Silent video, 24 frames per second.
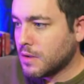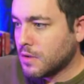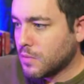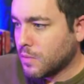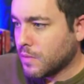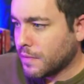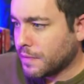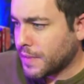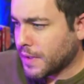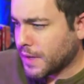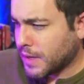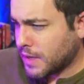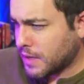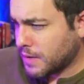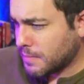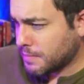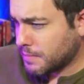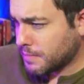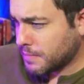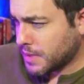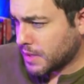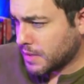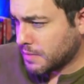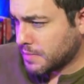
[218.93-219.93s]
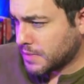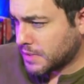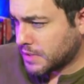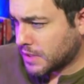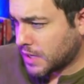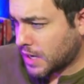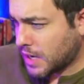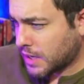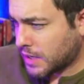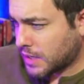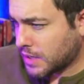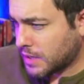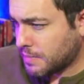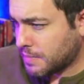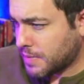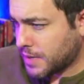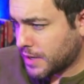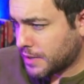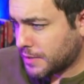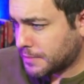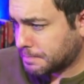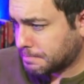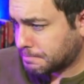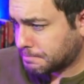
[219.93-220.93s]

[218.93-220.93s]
one thing I'm going to be talking about,